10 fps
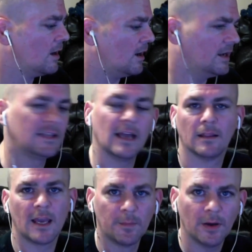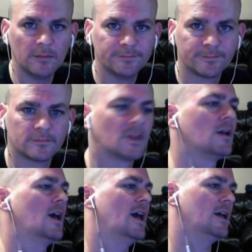hit that like button.
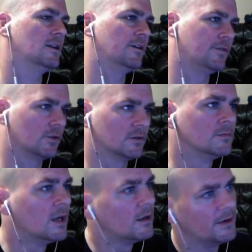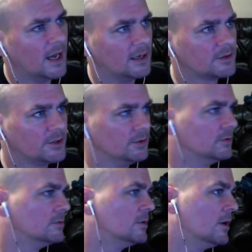And if you're not
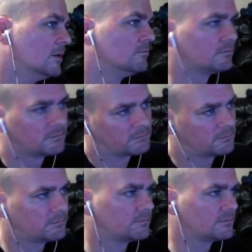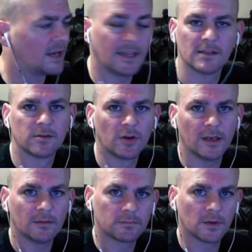too against looking
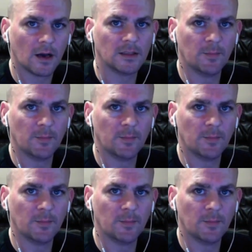at ugly